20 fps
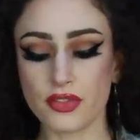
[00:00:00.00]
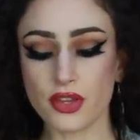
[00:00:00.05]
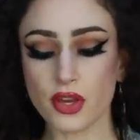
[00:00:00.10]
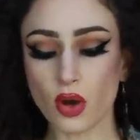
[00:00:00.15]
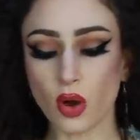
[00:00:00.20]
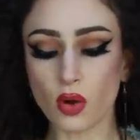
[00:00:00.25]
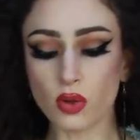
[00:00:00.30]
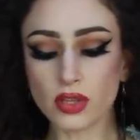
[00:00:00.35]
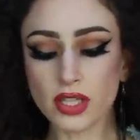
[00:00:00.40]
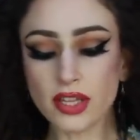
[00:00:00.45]
The
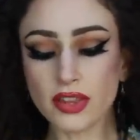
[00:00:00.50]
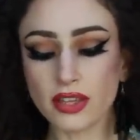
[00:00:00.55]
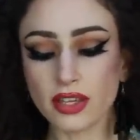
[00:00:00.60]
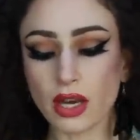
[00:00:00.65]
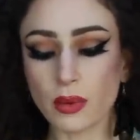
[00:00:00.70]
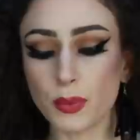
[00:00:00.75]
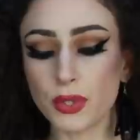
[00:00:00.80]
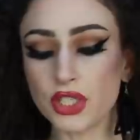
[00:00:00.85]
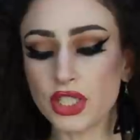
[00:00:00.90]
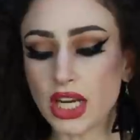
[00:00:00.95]
only thing
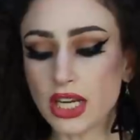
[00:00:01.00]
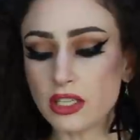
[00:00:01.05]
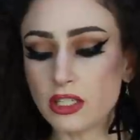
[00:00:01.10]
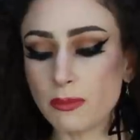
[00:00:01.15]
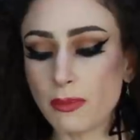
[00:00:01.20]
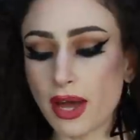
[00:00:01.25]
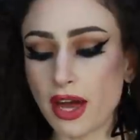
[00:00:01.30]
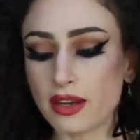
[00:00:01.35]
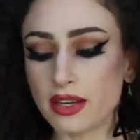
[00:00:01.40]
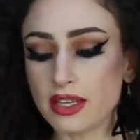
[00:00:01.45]
I would change
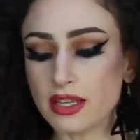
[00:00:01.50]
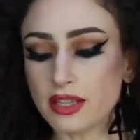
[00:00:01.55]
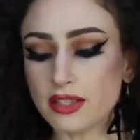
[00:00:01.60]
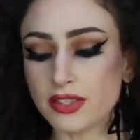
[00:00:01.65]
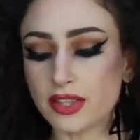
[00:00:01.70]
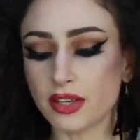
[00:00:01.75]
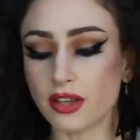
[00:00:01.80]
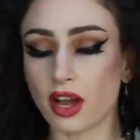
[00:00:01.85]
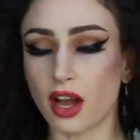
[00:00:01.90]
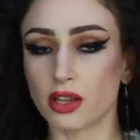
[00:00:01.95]
about it
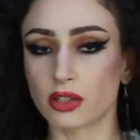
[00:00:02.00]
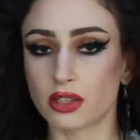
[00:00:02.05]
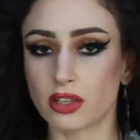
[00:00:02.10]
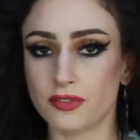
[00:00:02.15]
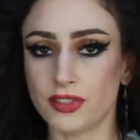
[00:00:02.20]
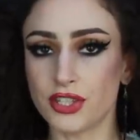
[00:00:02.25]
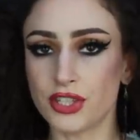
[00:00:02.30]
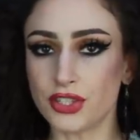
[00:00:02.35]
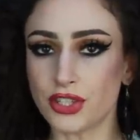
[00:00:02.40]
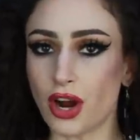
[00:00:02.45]
is the color
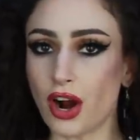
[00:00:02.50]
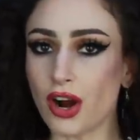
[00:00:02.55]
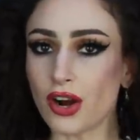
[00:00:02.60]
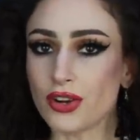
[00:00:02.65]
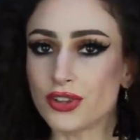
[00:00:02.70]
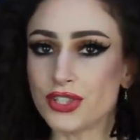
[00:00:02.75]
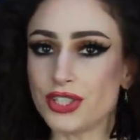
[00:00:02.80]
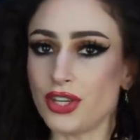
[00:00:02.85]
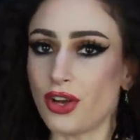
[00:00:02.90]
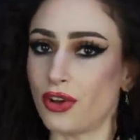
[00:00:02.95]
of the
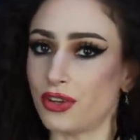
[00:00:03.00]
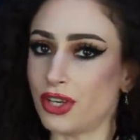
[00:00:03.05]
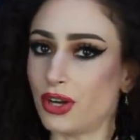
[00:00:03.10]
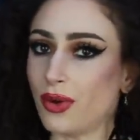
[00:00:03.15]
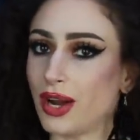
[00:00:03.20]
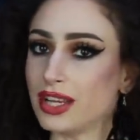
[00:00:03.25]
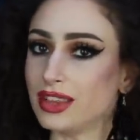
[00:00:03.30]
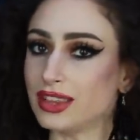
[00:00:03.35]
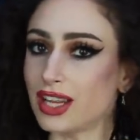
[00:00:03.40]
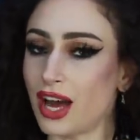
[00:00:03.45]
stars. Y'all
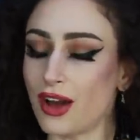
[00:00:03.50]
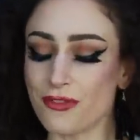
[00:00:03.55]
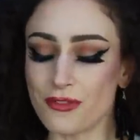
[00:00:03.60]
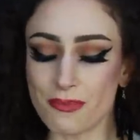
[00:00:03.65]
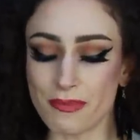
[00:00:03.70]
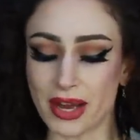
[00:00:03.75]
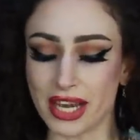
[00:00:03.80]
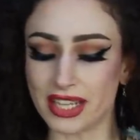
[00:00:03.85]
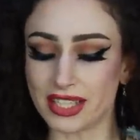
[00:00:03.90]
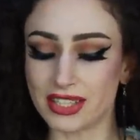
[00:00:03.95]
know I love
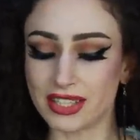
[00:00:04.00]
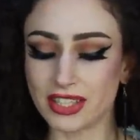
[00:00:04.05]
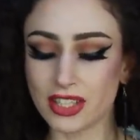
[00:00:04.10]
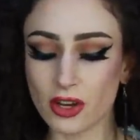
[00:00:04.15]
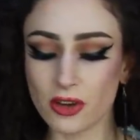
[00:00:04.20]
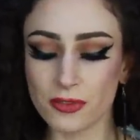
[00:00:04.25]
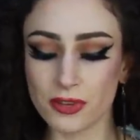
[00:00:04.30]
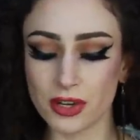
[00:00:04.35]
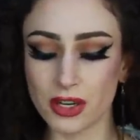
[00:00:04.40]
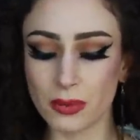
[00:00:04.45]
my
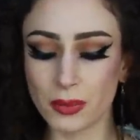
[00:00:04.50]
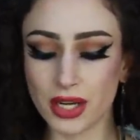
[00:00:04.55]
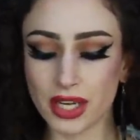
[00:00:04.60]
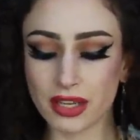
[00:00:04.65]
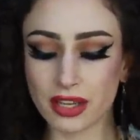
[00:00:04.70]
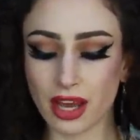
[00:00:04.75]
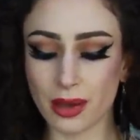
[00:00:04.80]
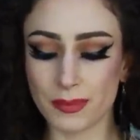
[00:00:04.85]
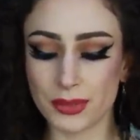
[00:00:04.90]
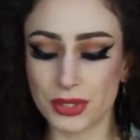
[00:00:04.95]
silver when
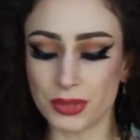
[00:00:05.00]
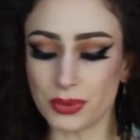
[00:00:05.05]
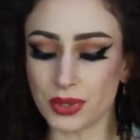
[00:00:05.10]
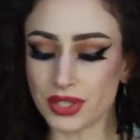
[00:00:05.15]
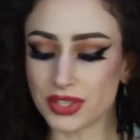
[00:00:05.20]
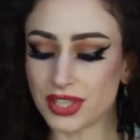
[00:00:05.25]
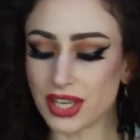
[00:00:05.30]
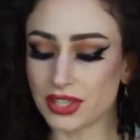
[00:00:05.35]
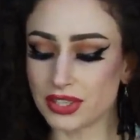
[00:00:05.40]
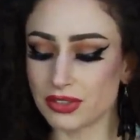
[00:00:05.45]
it comes to
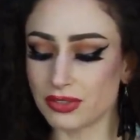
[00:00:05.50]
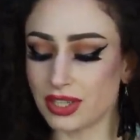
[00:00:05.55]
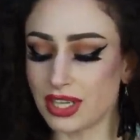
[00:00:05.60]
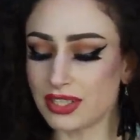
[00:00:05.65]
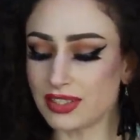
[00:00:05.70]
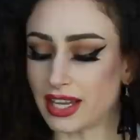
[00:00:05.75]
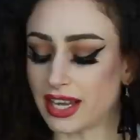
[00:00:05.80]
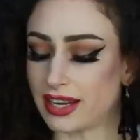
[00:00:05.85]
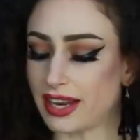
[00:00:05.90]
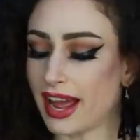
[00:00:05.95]

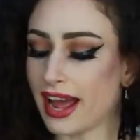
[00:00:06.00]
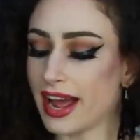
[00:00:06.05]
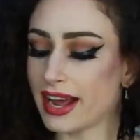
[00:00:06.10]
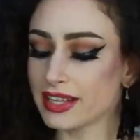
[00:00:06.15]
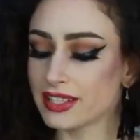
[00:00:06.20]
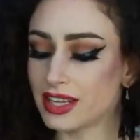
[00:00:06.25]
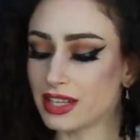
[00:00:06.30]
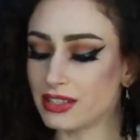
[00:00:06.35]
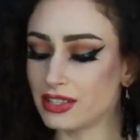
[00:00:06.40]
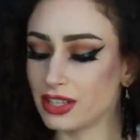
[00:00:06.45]
accessories and
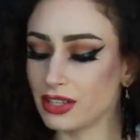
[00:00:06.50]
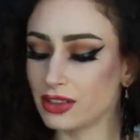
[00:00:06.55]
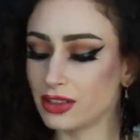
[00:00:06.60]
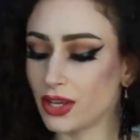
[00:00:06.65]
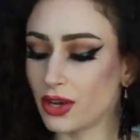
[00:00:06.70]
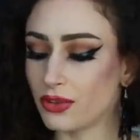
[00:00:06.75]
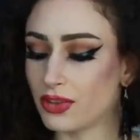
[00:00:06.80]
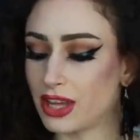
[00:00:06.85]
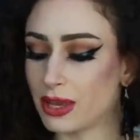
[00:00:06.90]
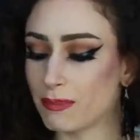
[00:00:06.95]
accents in
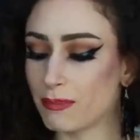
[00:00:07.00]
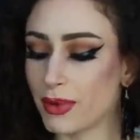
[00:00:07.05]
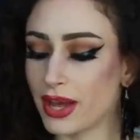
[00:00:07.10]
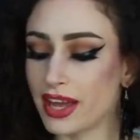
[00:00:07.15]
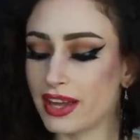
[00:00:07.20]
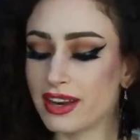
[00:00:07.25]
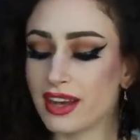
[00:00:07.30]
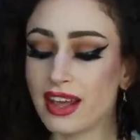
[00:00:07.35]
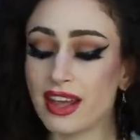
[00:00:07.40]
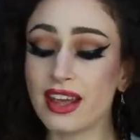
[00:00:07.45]
clothing,
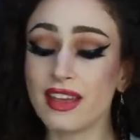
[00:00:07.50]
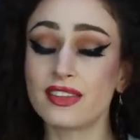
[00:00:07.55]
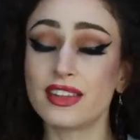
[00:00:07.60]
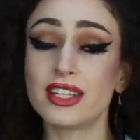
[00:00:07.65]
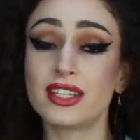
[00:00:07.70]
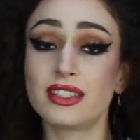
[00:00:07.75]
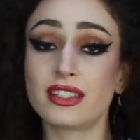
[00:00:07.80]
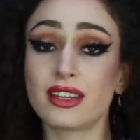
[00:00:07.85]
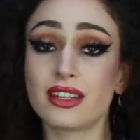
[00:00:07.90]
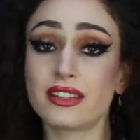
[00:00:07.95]
but
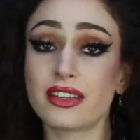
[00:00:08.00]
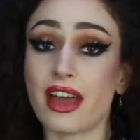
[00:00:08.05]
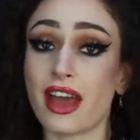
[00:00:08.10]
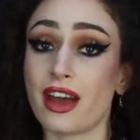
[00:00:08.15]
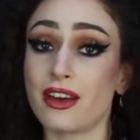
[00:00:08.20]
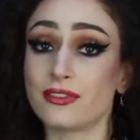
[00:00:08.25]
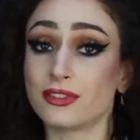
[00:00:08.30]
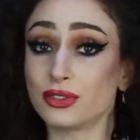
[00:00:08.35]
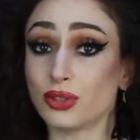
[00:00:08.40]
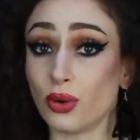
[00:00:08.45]
this does
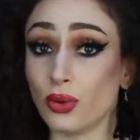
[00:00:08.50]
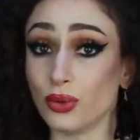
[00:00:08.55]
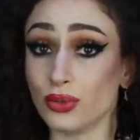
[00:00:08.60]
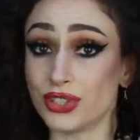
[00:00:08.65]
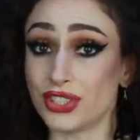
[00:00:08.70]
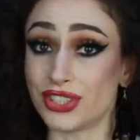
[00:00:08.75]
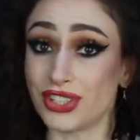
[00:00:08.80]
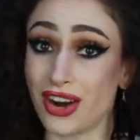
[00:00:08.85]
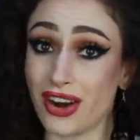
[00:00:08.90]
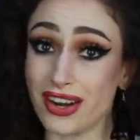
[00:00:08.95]
have
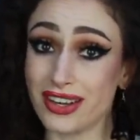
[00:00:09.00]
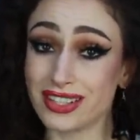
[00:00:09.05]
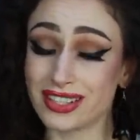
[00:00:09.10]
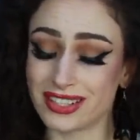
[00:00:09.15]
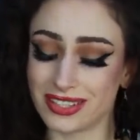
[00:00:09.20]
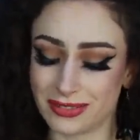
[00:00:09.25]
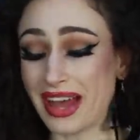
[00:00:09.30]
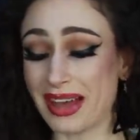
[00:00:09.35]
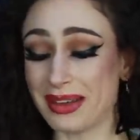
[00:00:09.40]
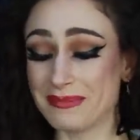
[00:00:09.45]
gold
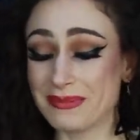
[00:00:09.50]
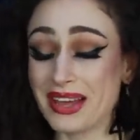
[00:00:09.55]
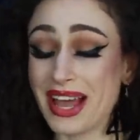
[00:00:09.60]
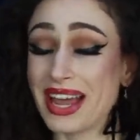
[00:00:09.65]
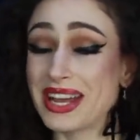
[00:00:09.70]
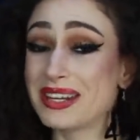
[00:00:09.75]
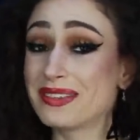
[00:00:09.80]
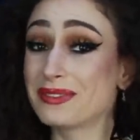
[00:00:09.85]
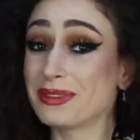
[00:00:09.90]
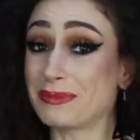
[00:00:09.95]
stars. I'm
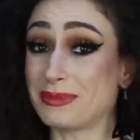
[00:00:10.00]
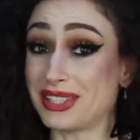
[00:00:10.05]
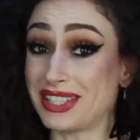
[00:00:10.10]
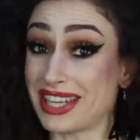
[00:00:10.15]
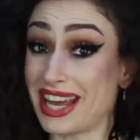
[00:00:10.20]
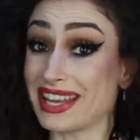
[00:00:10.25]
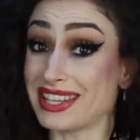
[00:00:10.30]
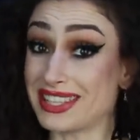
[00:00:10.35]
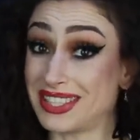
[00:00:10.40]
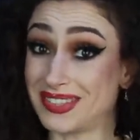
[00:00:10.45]
kind of
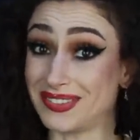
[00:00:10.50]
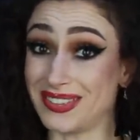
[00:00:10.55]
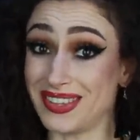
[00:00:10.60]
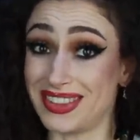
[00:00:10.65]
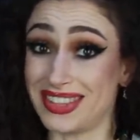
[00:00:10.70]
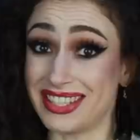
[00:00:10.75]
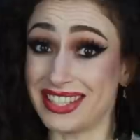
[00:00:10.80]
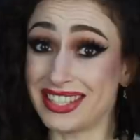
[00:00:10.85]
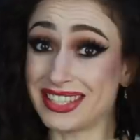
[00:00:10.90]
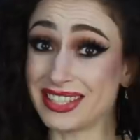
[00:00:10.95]
obsessed
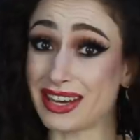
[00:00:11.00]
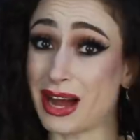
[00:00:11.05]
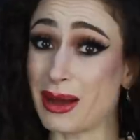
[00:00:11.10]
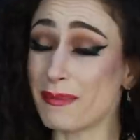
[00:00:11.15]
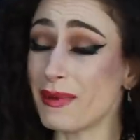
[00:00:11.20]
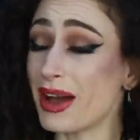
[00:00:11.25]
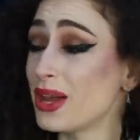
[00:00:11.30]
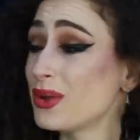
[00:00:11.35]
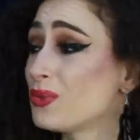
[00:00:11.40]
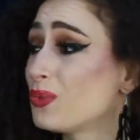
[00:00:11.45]
with this
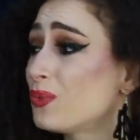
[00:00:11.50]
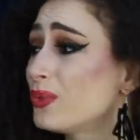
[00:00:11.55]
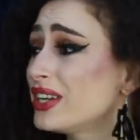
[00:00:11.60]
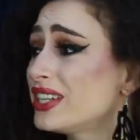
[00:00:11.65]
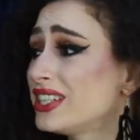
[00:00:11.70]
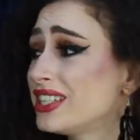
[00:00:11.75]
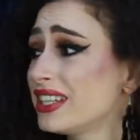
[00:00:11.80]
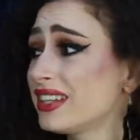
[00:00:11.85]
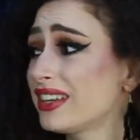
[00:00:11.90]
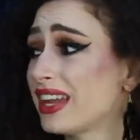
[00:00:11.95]
top. I
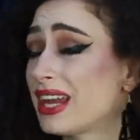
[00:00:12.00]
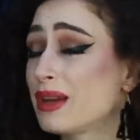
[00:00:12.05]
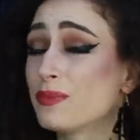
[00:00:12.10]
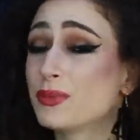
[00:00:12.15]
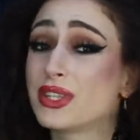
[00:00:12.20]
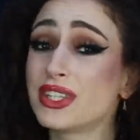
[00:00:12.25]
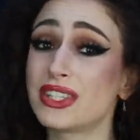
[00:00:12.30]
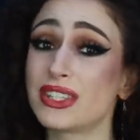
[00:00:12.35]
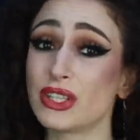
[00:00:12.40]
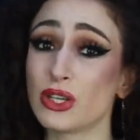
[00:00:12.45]
wish it came
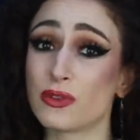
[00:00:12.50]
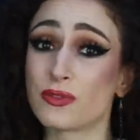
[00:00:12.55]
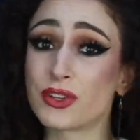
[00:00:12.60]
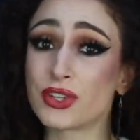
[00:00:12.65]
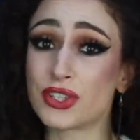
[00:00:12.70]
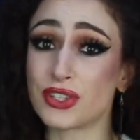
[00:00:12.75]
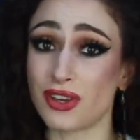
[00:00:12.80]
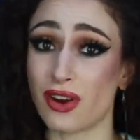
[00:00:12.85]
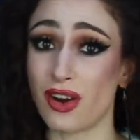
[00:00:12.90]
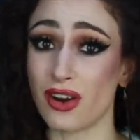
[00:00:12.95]
with
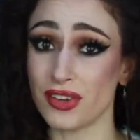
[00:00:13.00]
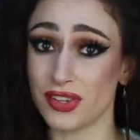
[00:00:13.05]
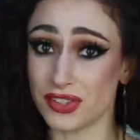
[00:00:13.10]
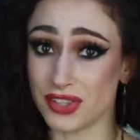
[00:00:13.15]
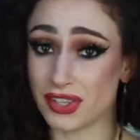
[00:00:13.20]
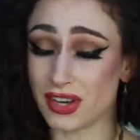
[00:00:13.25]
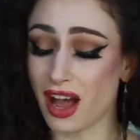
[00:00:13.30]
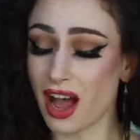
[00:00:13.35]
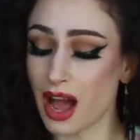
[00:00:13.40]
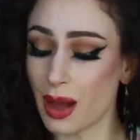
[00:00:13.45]
silver stars
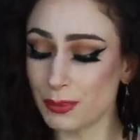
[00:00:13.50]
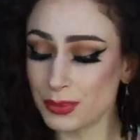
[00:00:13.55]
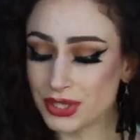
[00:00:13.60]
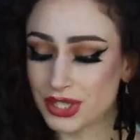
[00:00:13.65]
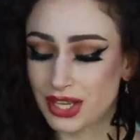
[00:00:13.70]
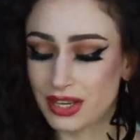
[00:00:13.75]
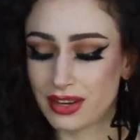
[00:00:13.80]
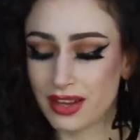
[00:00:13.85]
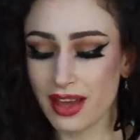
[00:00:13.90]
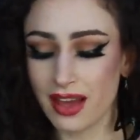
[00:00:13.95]
as an
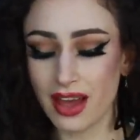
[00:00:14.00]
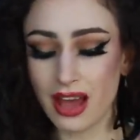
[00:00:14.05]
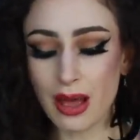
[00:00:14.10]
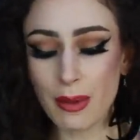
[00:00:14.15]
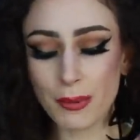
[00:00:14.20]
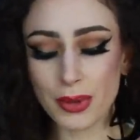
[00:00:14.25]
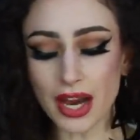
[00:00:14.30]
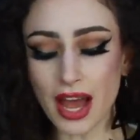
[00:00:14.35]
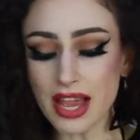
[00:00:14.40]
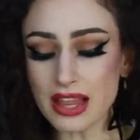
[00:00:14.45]
option,
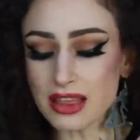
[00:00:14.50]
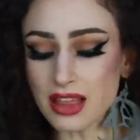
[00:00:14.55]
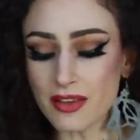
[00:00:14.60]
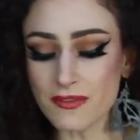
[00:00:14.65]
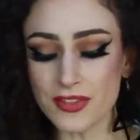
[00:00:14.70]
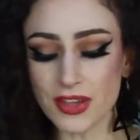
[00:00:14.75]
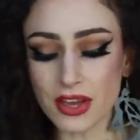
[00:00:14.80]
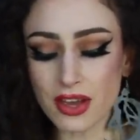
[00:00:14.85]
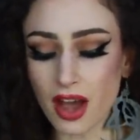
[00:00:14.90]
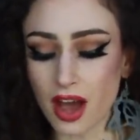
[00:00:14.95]
but I
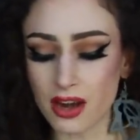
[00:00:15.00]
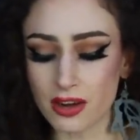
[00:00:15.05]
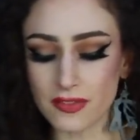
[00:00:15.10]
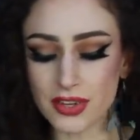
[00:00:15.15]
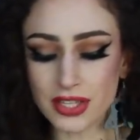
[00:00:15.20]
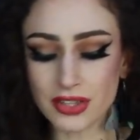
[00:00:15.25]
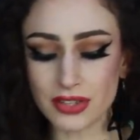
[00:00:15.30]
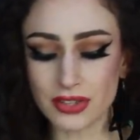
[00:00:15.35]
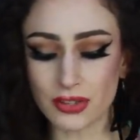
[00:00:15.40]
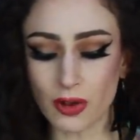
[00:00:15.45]
love the cut of
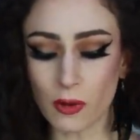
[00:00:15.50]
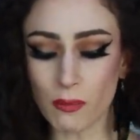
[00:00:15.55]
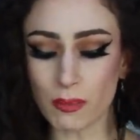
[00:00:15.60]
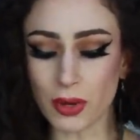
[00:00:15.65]
it so